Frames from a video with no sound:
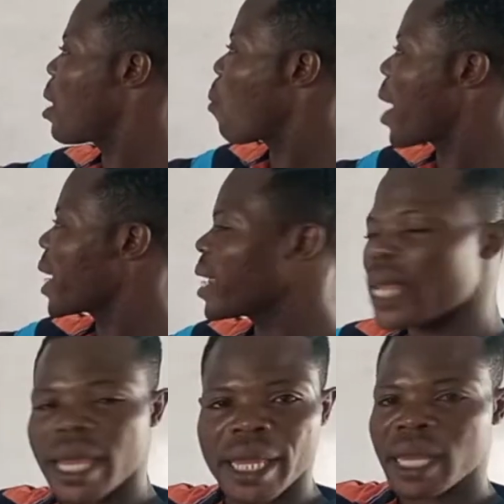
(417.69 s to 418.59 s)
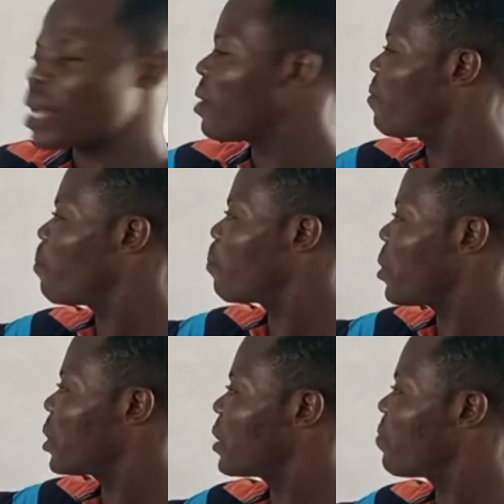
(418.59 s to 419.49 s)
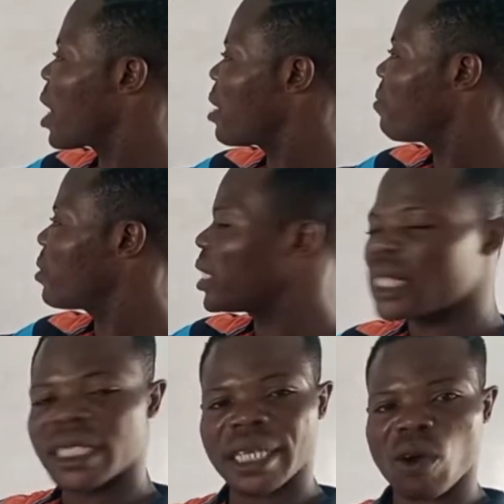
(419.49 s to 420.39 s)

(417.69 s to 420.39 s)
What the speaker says: while here plus 5 is the